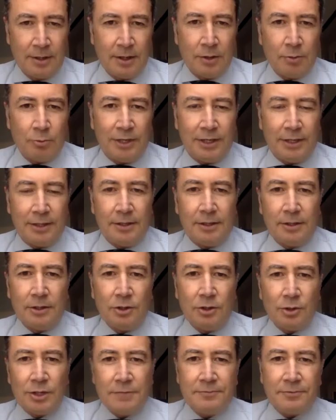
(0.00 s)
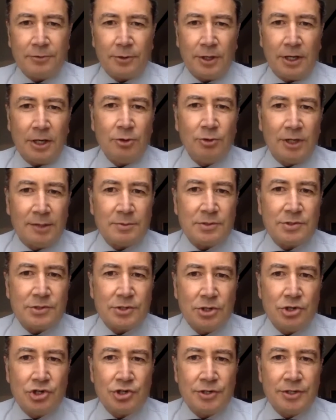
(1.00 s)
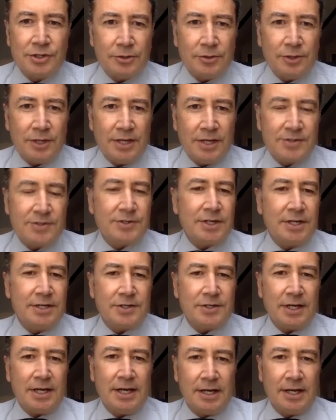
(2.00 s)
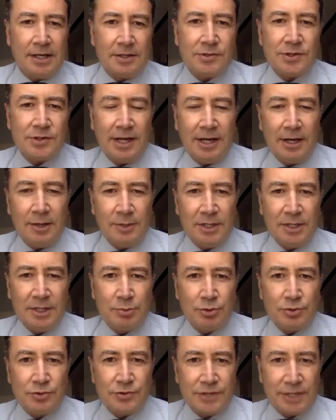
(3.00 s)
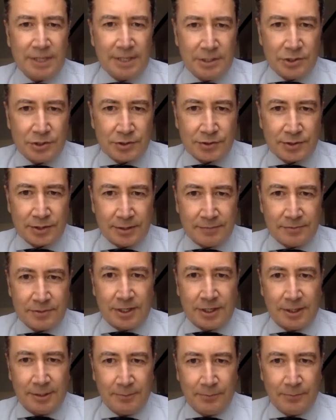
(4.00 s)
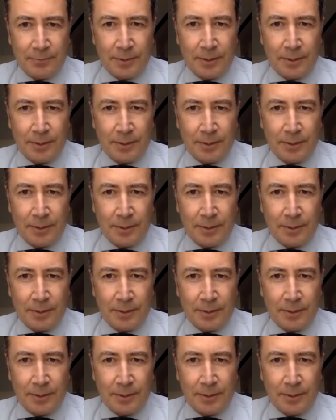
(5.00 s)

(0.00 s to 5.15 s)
When looking for a HOLEP surgeon, don't hesitate to ask how many procedures they've done